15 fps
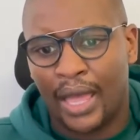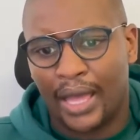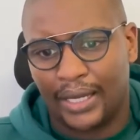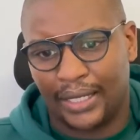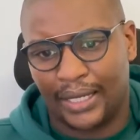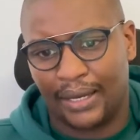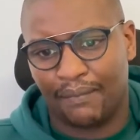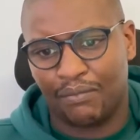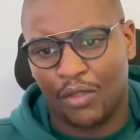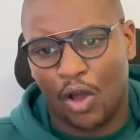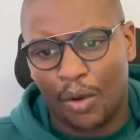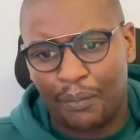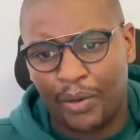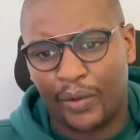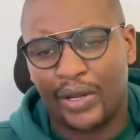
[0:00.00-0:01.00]

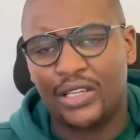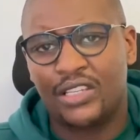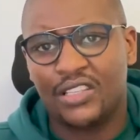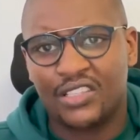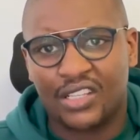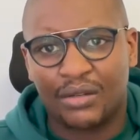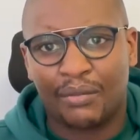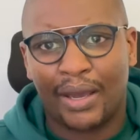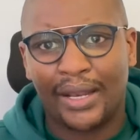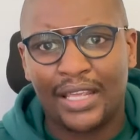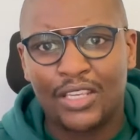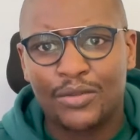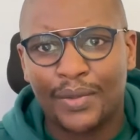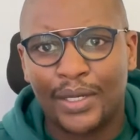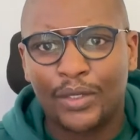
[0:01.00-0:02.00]
Operations and
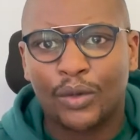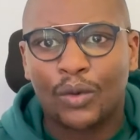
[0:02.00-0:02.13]
management,